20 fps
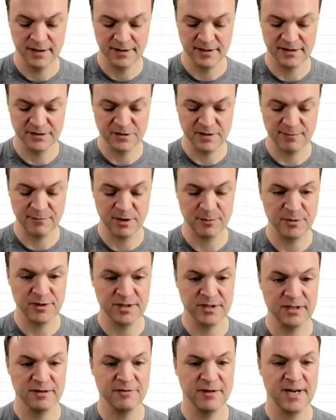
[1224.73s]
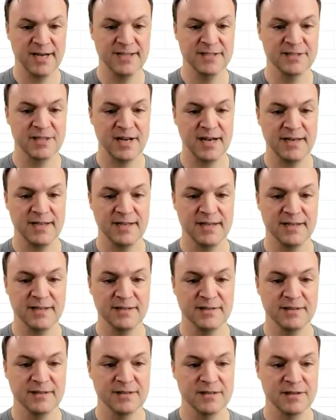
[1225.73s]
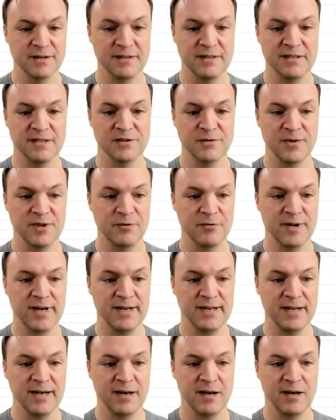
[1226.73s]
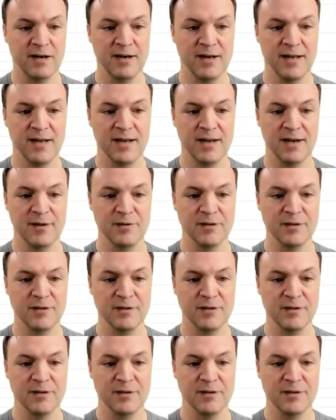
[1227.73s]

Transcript: I'm going to put the divide sign is this one right here